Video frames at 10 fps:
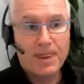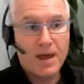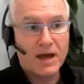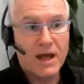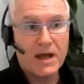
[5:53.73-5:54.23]

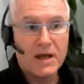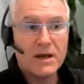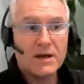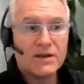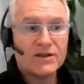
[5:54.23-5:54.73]
Okay,
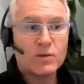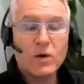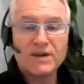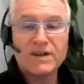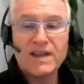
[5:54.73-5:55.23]
so
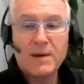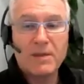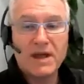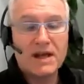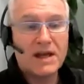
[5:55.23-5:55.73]
what does that
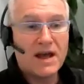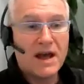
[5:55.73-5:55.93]
mean?